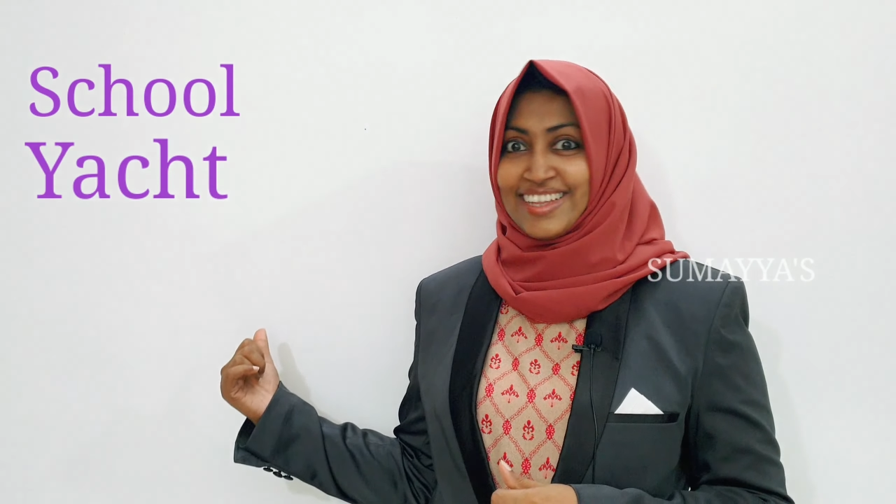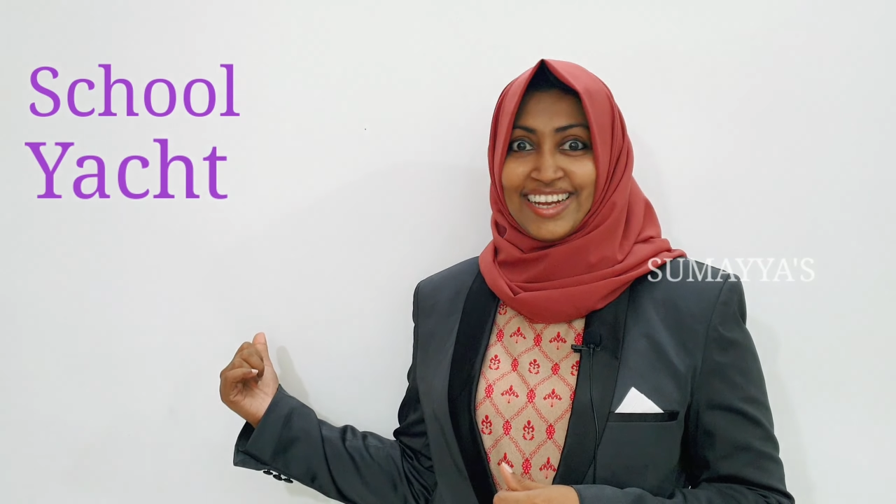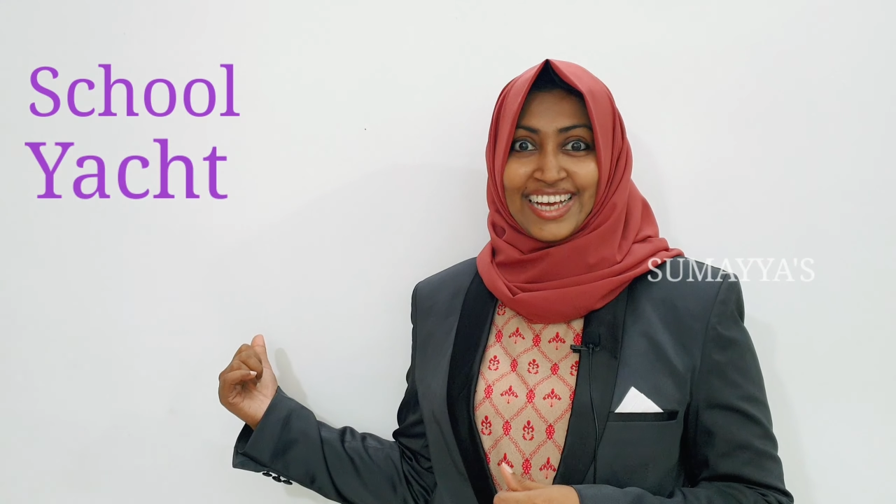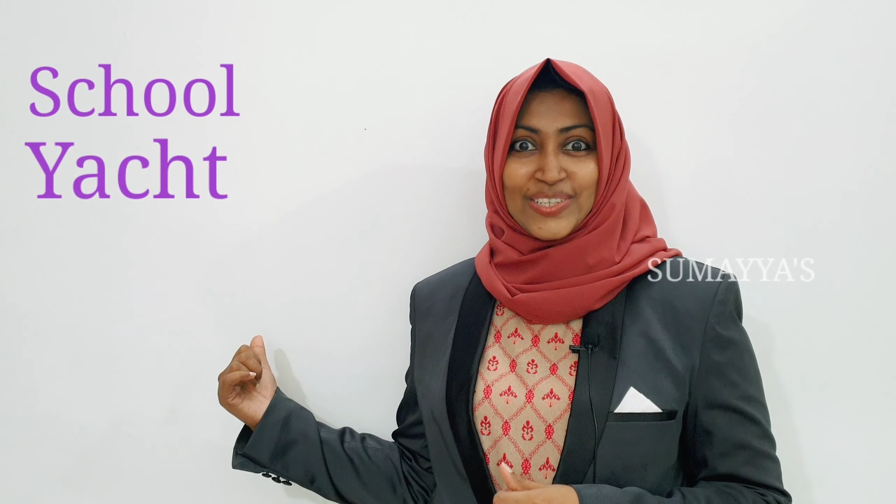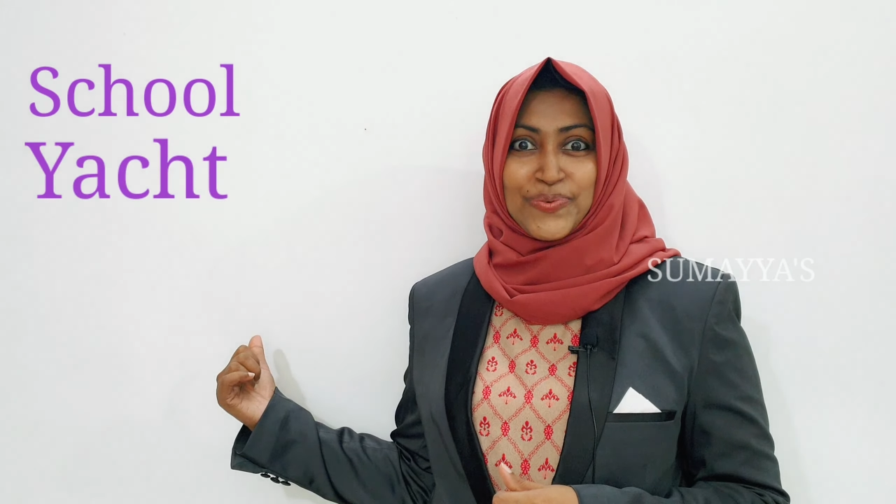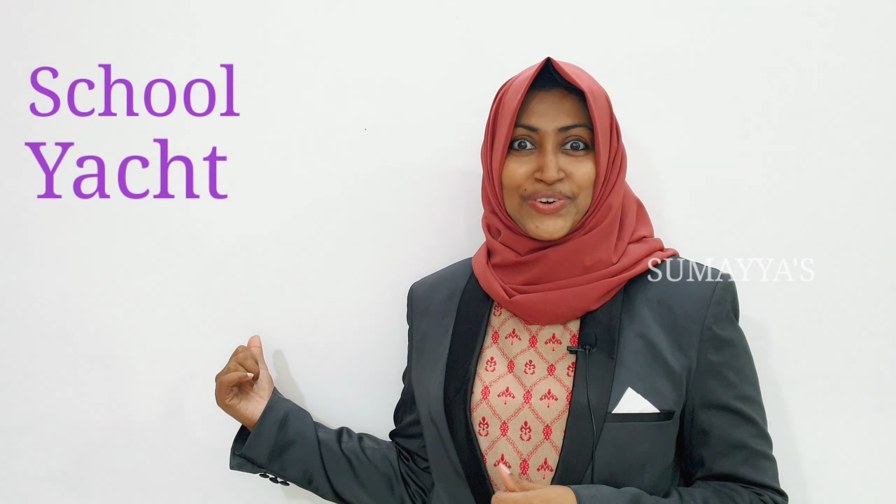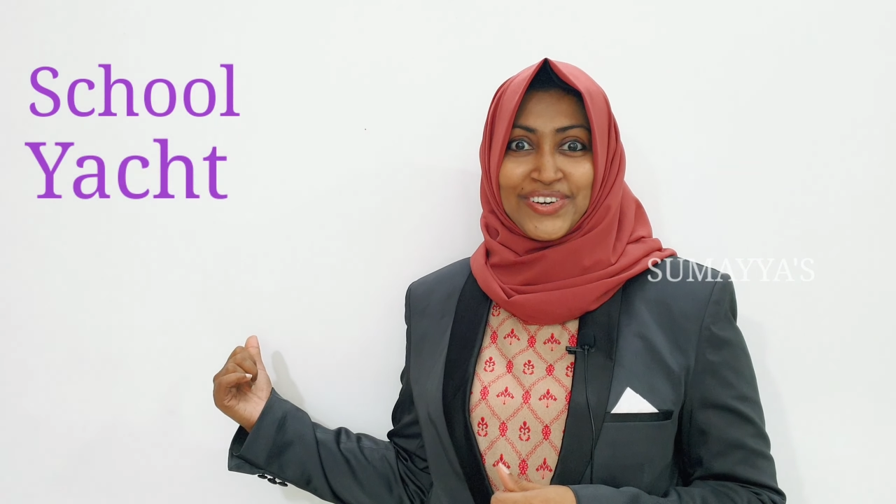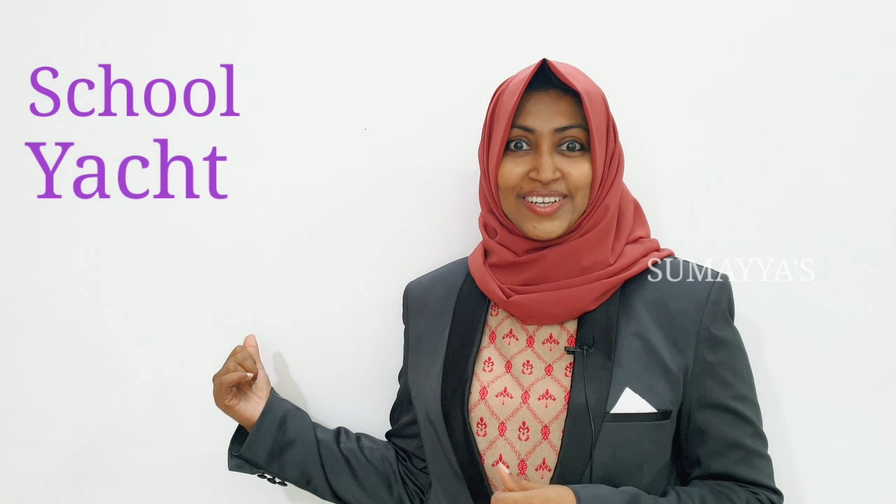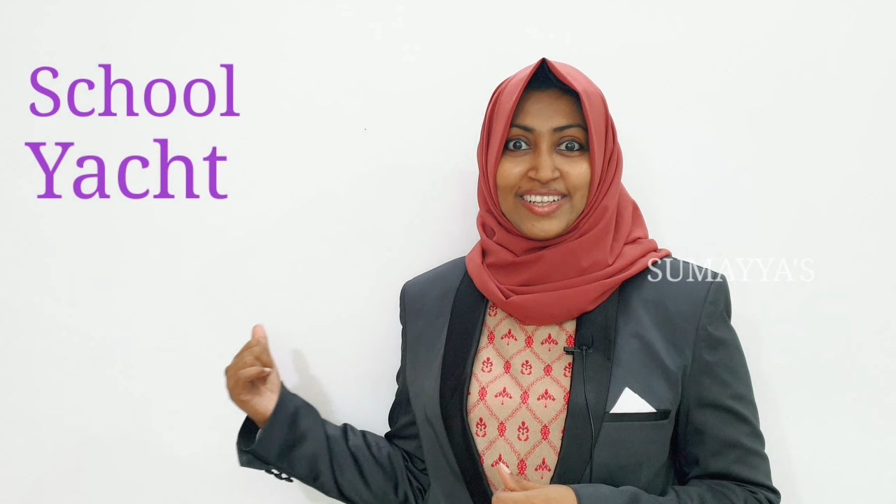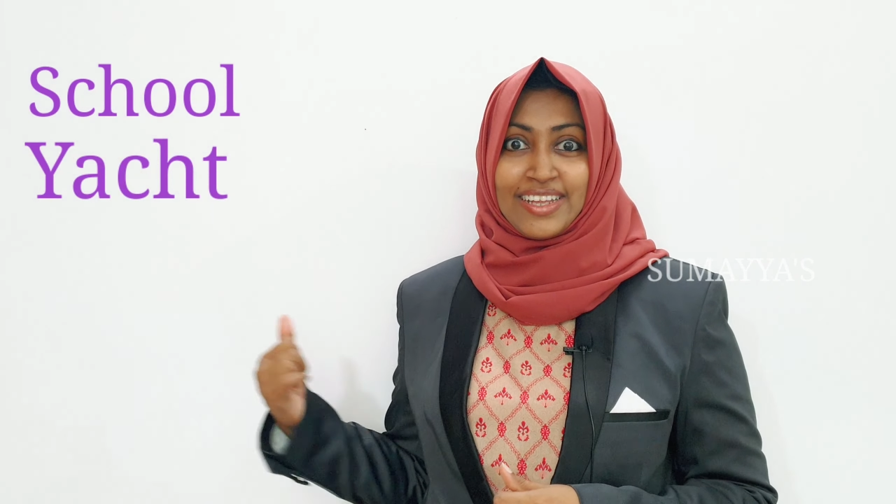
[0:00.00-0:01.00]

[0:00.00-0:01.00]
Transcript: the next word.